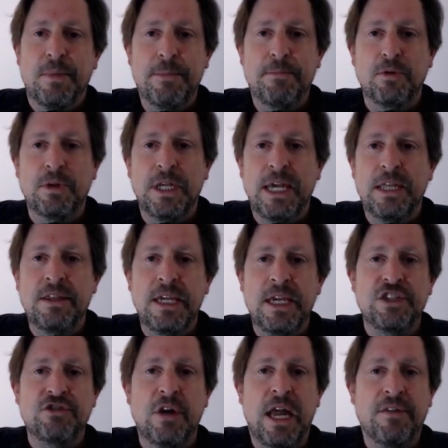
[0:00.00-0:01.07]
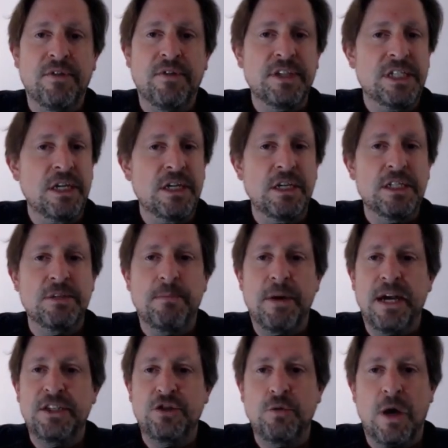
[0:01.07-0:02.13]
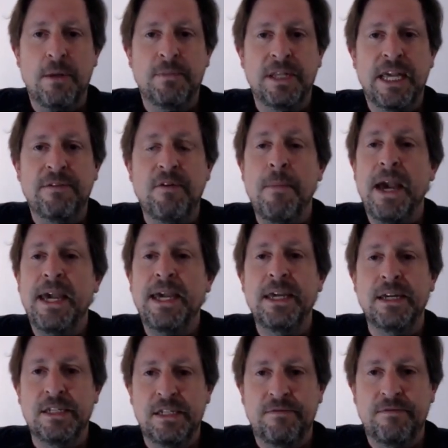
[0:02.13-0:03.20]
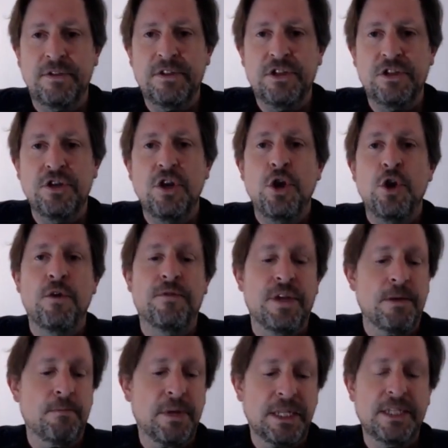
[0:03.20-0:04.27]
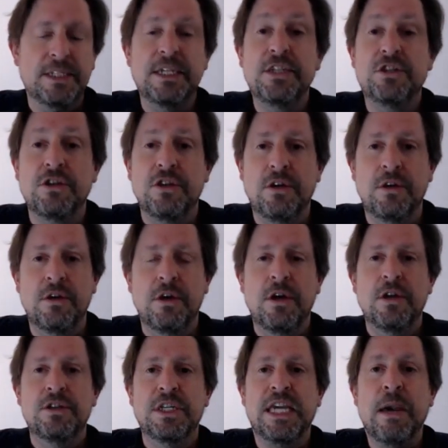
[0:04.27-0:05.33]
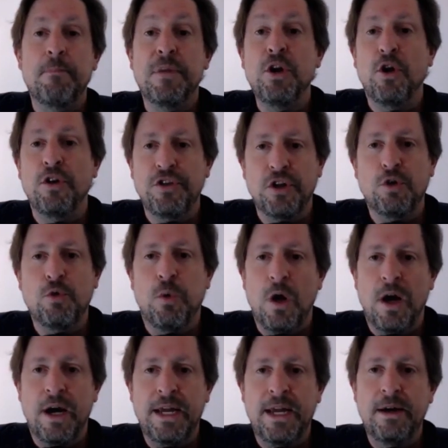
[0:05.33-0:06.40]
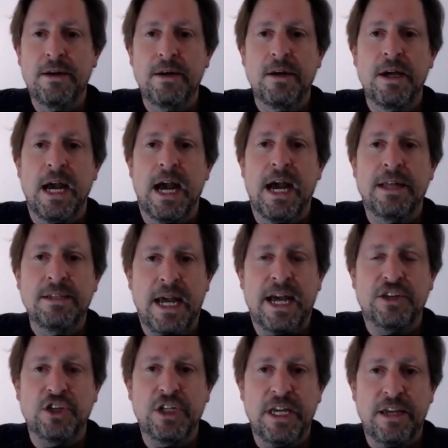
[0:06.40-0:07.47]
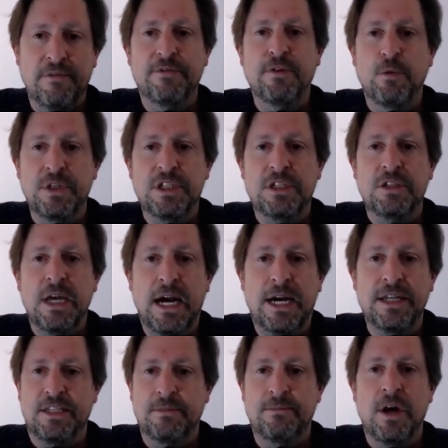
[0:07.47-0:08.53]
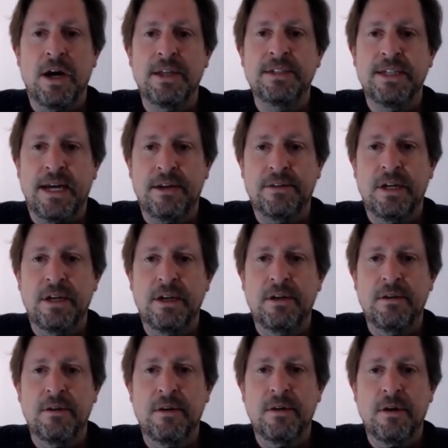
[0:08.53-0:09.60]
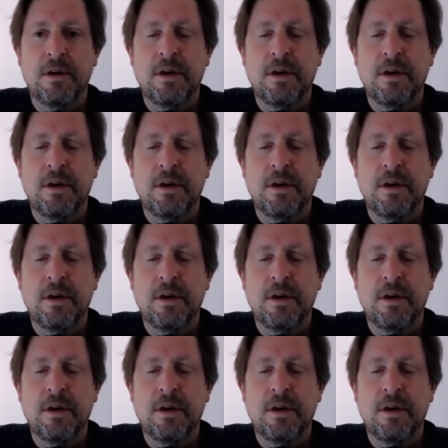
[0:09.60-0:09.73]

people in the Israel advocacy space who I believe are making a difference, who have the ability to get beyond the choir and actually influence hearts and minds out there.